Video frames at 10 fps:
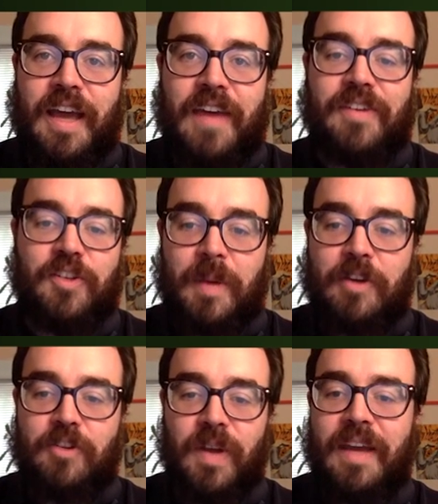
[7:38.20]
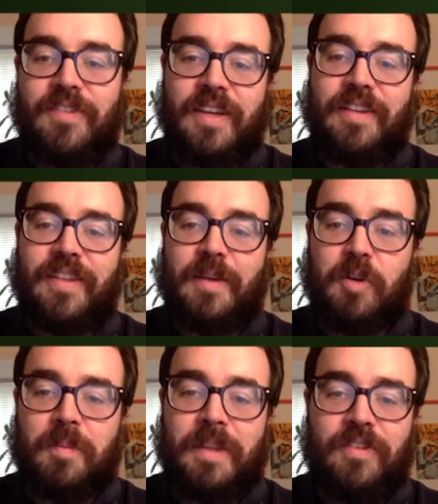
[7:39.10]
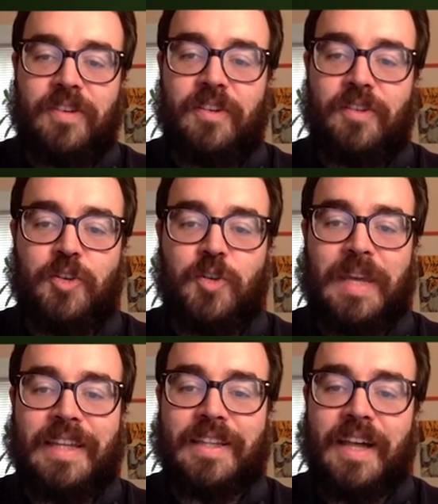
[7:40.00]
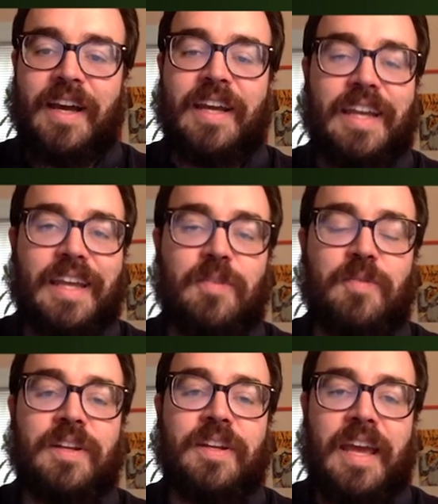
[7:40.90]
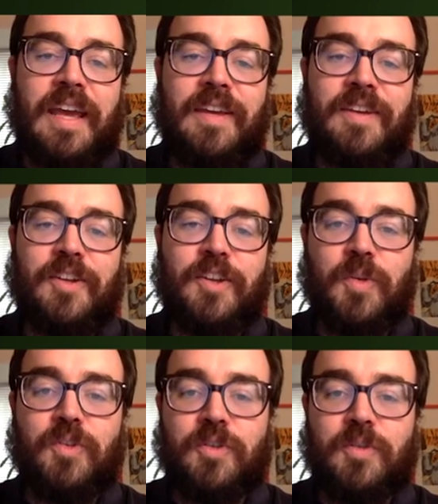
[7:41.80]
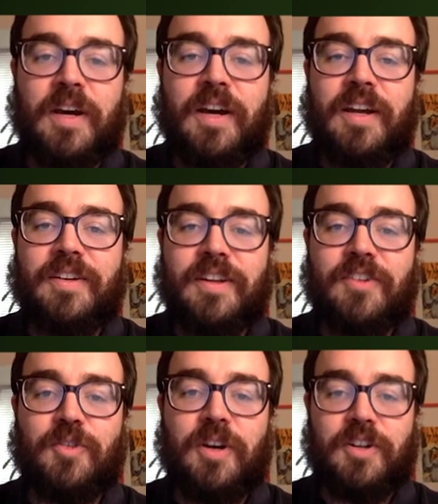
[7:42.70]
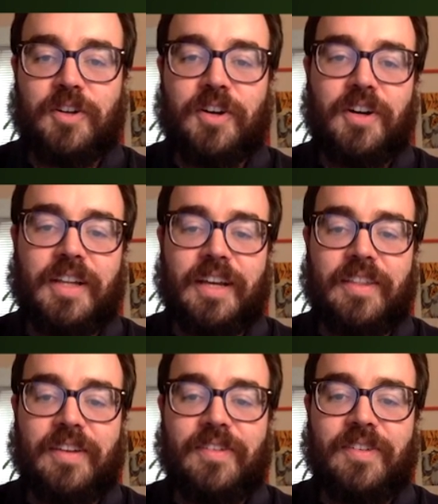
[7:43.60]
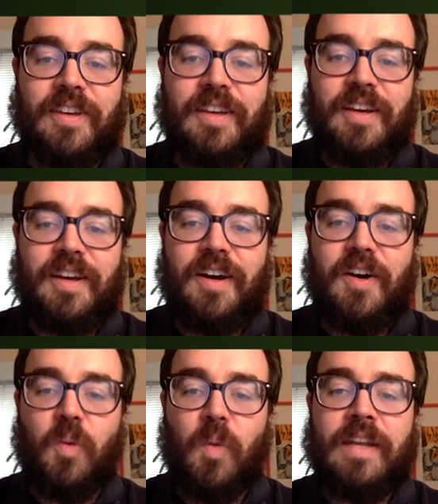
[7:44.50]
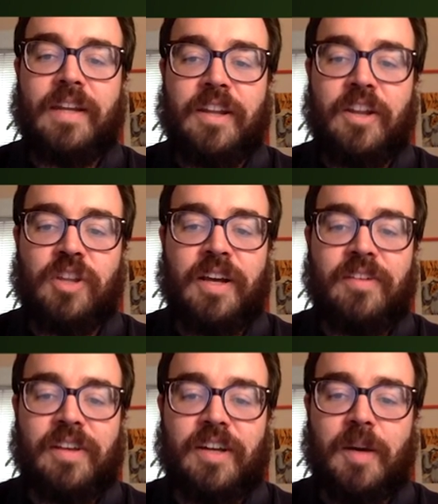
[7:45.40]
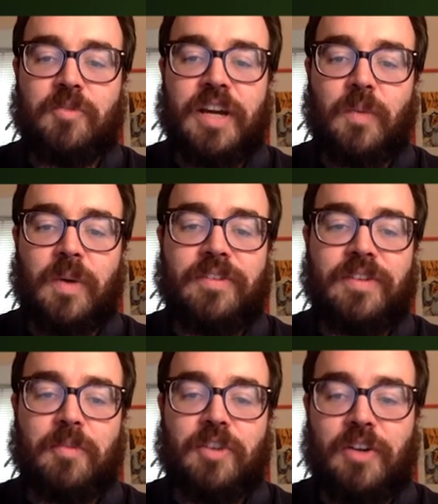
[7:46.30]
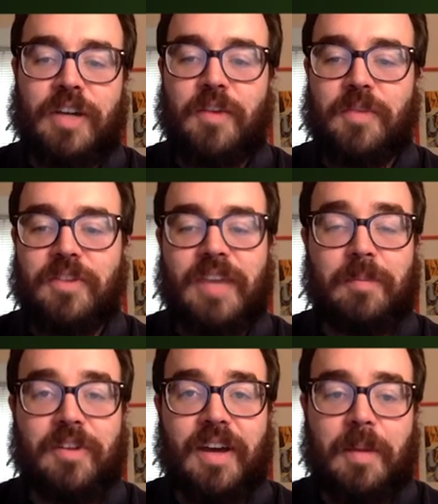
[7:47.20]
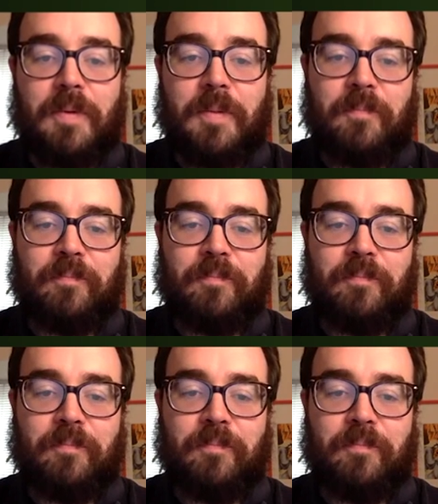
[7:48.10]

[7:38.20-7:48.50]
has a special case in it that permits us to elide even a user-defined constructor call like this uh, when initializing an object with a temporary of the same type.